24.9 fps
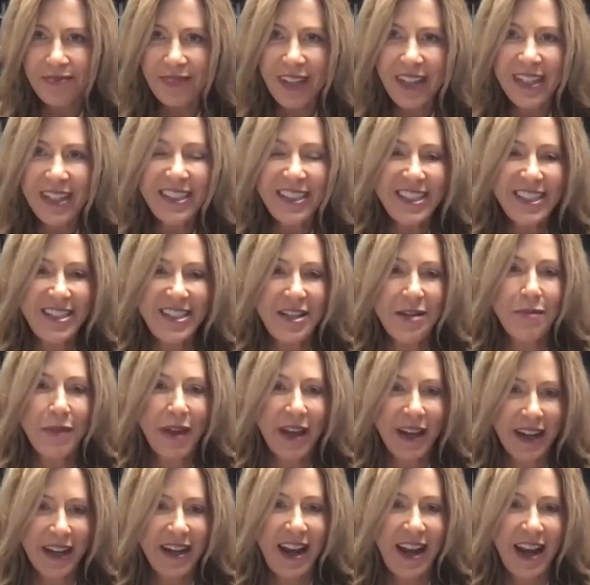it just seemed
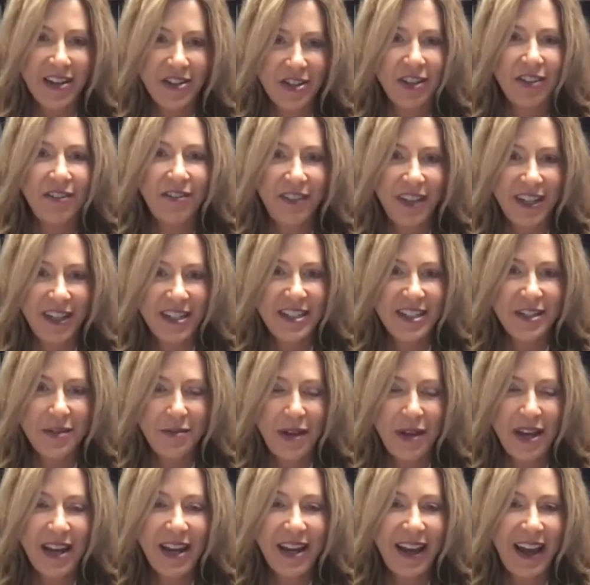like a natural fit to
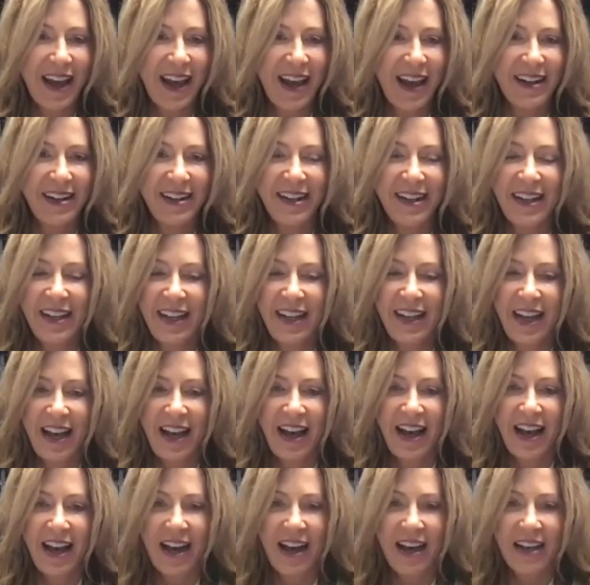me. And
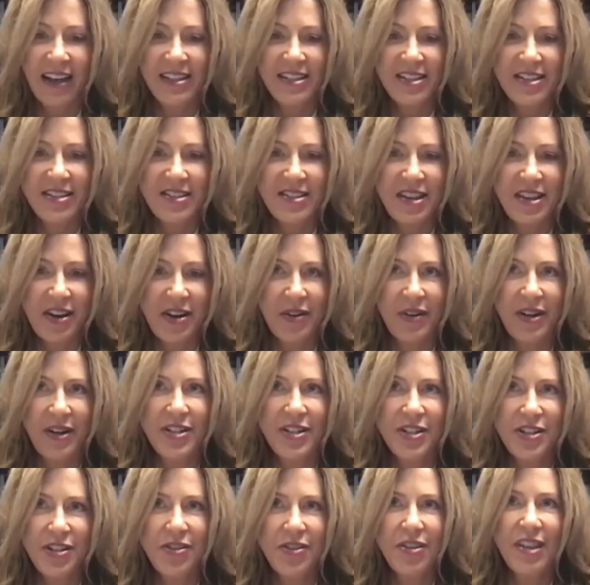so
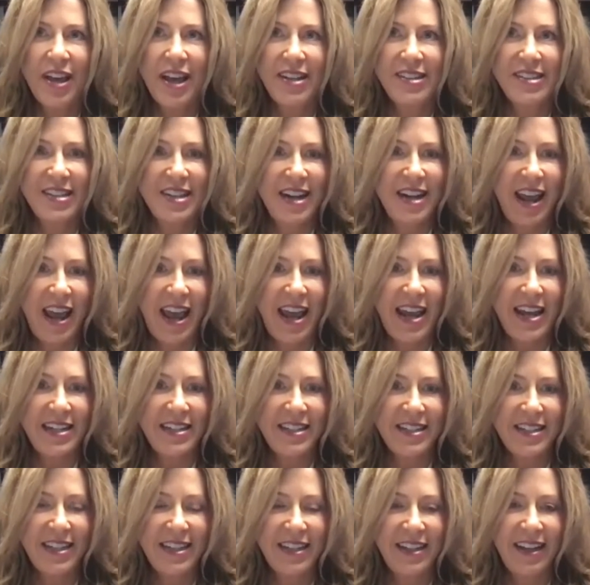in
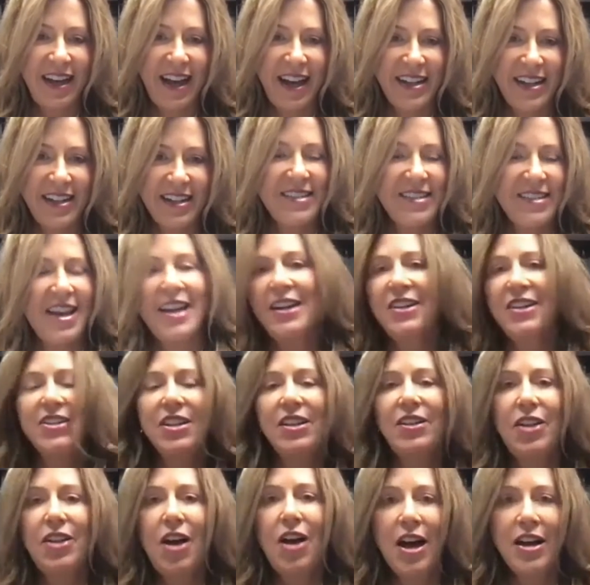2008, I decided
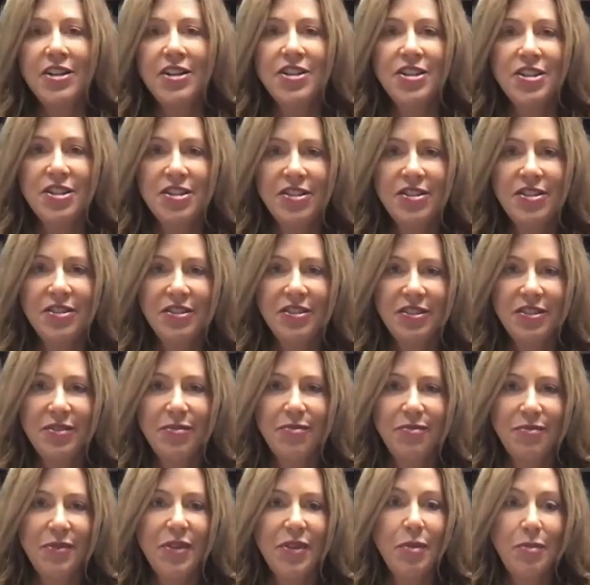to launch
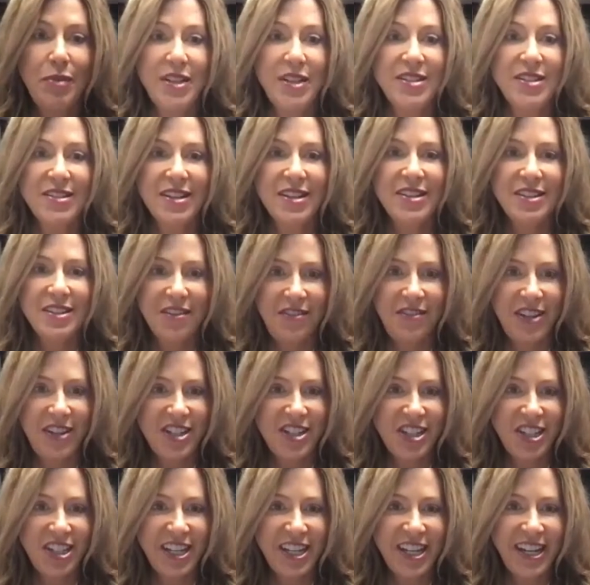the business
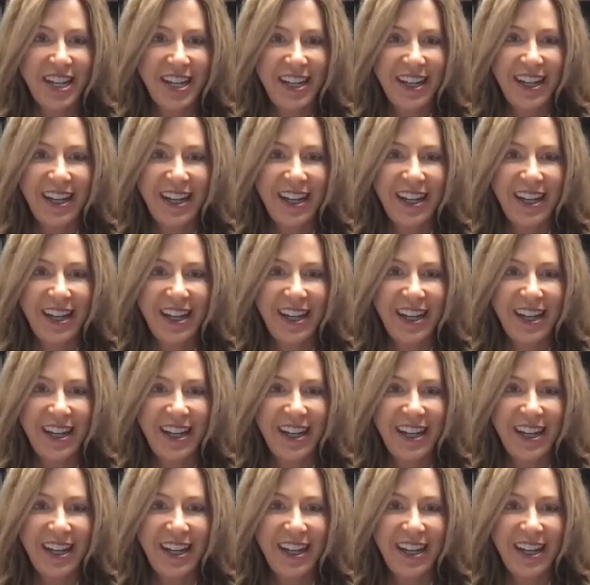officially,